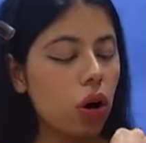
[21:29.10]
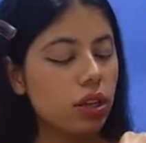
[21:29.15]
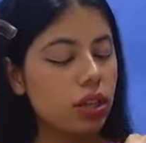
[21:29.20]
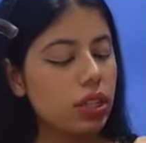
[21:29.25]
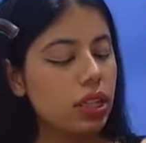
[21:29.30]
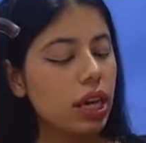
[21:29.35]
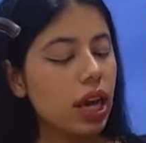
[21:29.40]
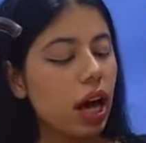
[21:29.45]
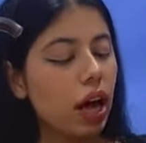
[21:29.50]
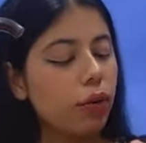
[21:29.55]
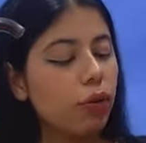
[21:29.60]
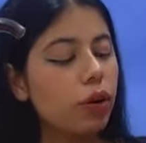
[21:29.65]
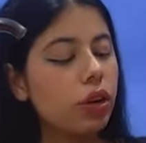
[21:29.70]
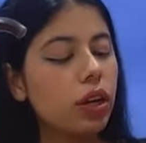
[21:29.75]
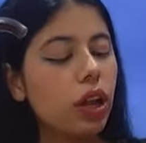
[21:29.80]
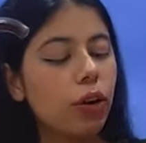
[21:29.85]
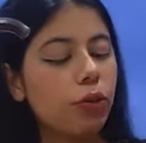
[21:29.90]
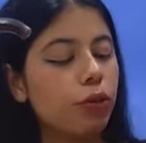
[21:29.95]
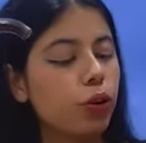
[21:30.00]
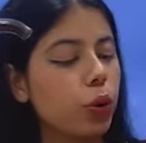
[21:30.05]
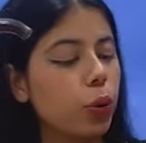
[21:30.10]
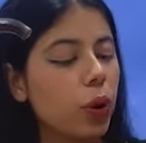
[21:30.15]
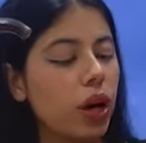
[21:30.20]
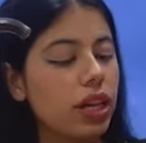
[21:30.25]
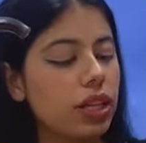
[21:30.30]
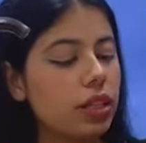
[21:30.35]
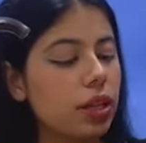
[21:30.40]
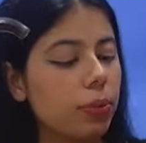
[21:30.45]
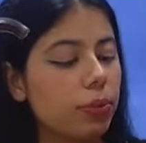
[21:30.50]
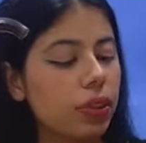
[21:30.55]
Honestly, I would love to
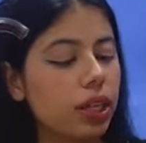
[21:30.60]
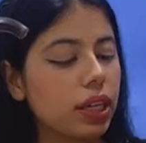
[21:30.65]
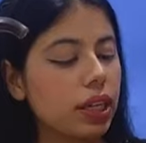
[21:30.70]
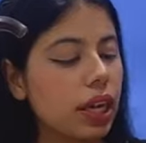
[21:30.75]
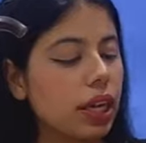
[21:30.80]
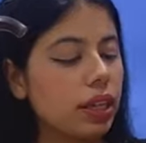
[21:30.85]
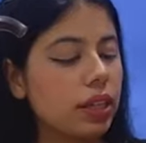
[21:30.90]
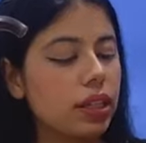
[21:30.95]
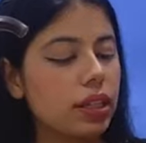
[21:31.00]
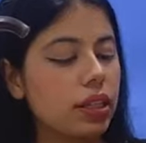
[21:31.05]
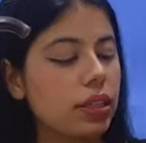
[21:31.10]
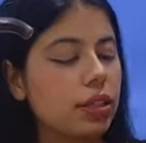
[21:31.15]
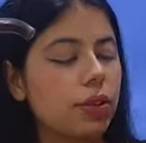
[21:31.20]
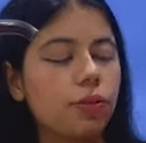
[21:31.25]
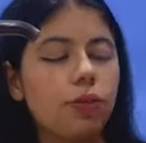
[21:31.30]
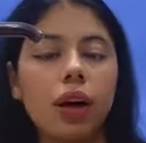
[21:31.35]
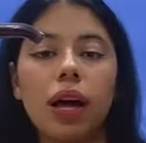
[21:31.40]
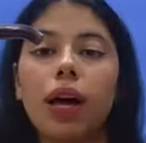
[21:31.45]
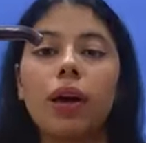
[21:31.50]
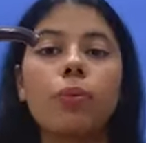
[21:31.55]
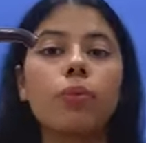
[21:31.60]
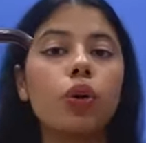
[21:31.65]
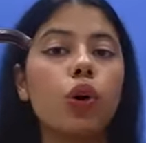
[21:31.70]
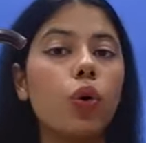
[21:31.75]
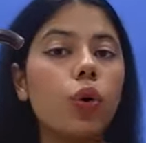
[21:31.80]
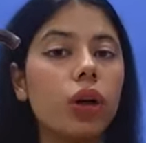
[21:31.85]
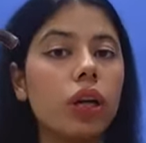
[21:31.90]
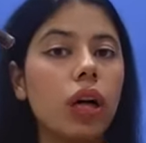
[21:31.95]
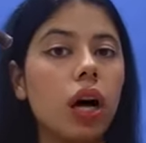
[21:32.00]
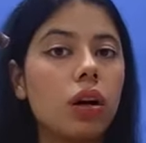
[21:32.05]
wear something like this if I am
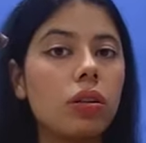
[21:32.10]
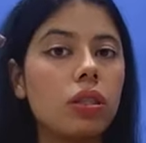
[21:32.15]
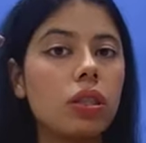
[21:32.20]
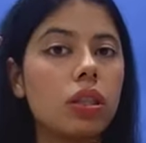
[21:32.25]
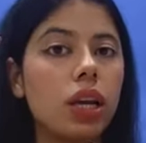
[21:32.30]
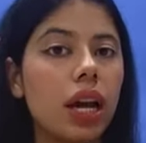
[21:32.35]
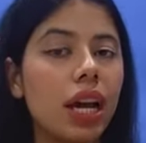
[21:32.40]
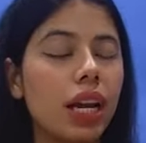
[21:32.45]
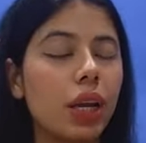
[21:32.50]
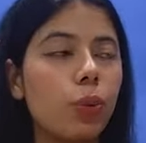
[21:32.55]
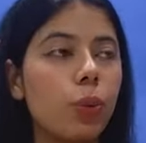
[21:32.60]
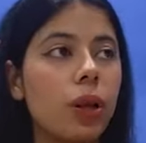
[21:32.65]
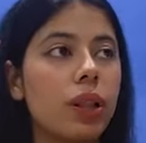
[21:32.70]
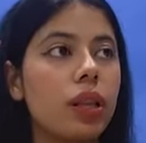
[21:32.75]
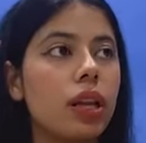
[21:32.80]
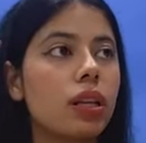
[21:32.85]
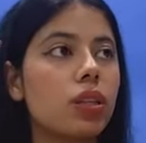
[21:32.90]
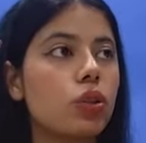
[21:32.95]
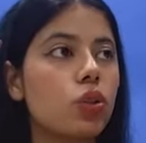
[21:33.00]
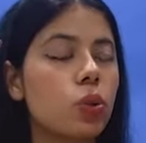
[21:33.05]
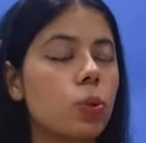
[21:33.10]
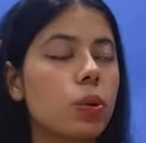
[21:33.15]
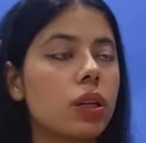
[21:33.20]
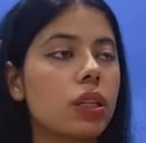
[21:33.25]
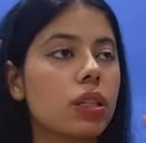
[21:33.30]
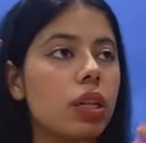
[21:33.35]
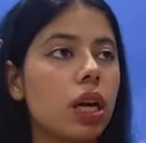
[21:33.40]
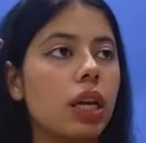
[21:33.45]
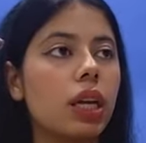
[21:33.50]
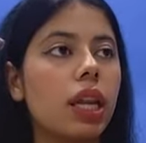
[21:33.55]
going outside when there's too
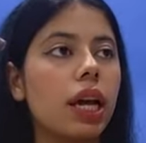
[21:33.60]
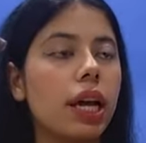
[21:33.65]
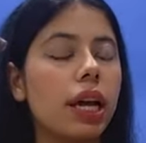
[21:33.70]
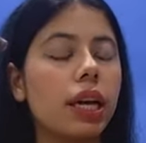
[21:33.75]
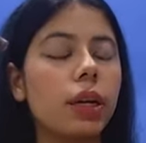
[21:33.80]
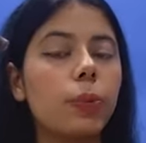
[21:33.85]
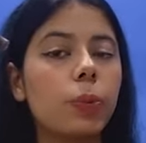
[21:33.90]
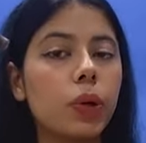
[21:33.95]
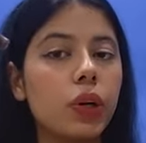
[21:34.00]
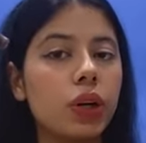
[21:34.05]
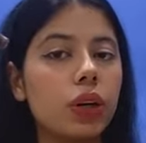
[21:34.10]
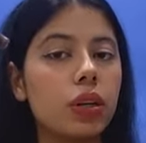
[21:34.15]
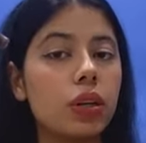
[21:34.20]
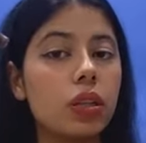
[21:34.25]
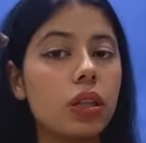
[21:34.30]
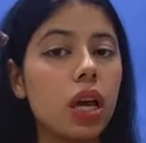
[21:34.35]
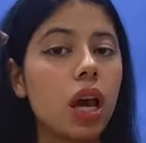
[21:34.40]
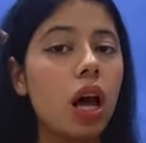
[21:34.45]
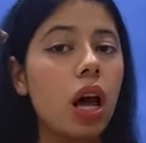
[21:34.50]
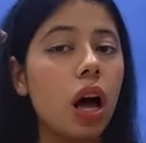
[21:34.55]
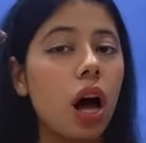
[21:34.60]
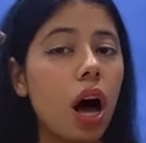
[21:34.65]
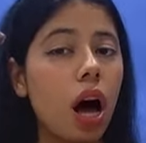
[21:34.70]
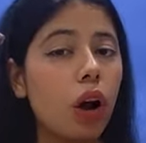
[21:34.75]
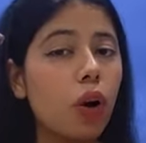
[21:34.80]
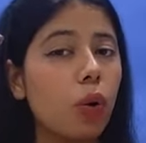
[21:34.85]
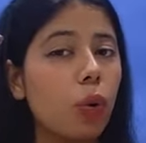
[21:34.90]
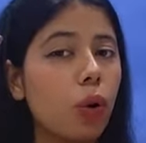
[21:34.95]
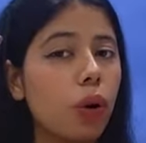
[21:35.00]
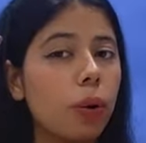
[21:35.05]
much sunlight, because
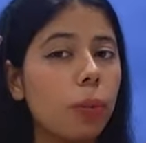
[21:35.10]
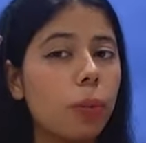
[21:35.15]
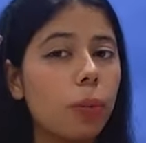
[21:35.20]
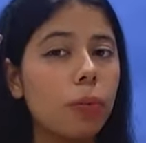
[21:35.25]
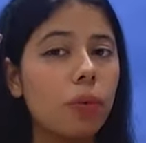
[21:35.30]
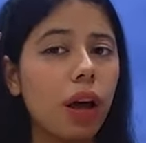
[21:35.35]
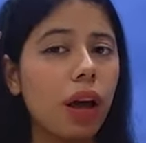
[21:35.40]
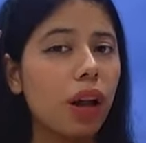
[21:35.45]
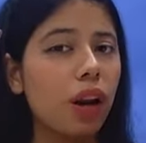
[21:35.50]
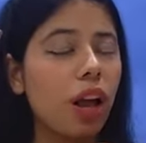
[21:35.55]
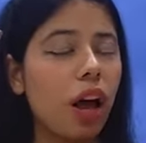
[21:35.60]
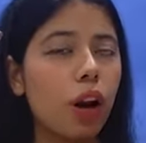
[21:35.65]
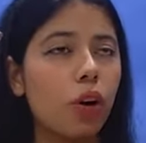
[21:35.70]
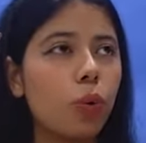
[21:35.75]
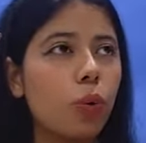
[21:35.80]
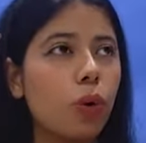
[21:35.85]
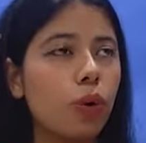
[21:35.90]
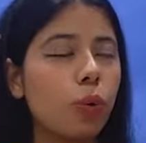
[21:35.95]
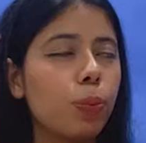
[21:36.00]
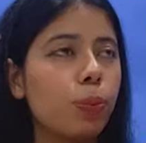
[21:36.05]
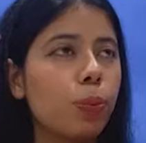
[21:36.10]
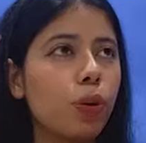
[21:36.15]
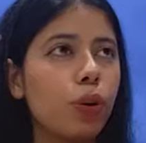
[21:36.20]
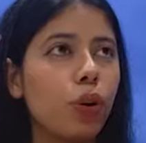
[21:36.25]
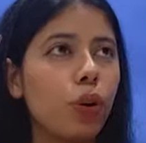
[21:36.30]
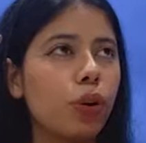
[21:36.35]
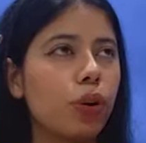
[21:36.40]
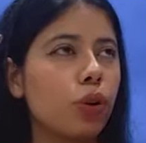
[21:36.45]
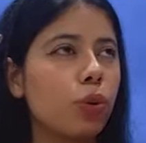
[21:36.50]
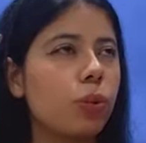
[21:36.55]
I don't want to
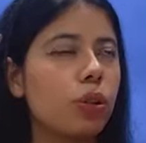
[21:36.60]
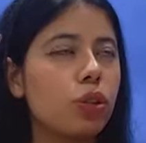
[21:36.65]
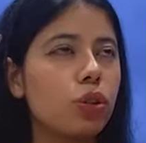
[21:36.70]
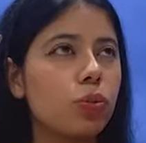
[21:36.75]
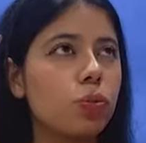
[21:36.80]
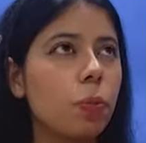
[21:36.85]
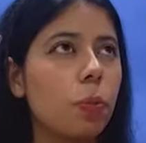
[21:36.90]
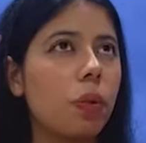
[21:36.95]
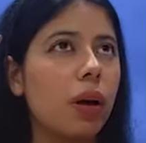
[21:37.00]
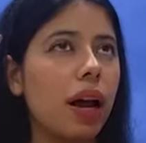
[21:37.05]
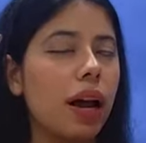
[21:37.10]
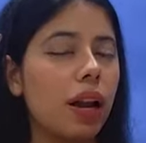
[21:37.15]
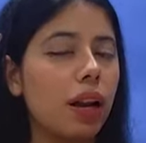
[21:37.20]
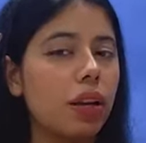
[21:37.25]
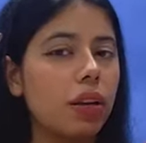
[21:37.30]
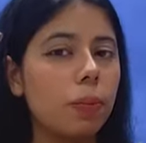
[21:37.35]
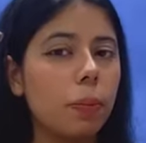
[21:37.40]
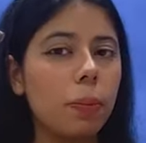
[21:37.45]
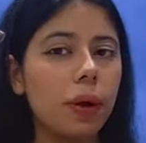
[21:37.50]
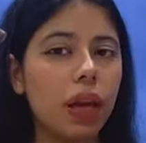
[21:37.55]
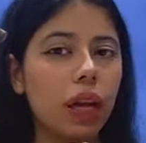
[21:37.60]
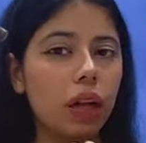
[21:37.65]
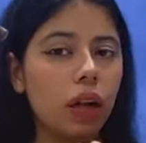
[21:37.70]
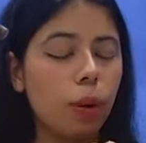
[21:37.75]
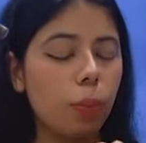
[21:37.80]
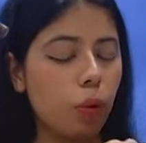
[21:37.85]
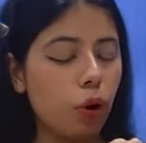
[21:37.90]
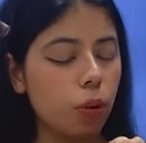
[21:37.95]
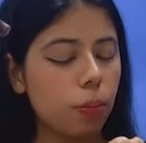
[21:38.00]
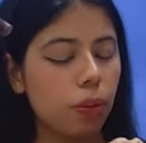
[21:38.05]
put on too much matte
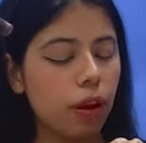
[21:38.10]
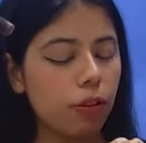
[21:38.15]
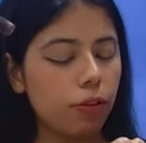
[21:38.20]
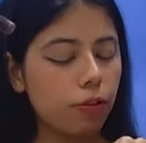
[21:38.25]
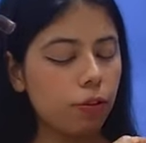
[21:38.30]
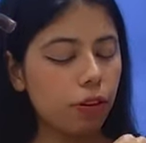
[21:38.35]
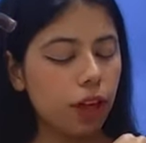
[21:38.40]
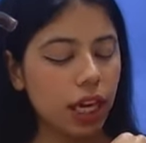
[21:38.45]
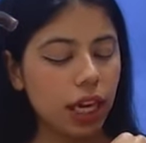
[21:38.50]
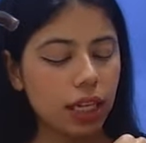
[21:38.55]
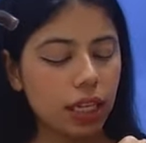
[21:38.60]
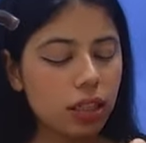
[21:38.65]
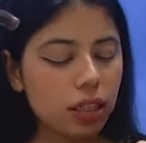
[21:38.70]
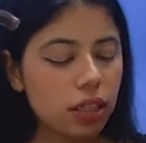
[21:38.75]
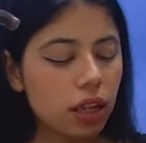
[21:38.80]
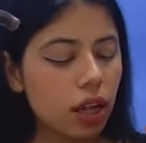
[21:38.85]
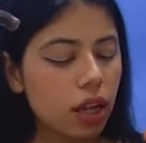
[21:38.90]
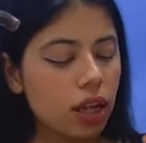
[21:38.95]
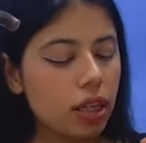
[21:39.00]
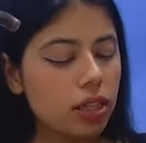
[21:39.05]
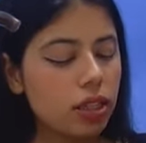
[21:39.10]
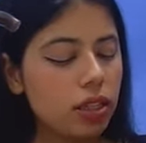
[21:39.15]
makeup on my face.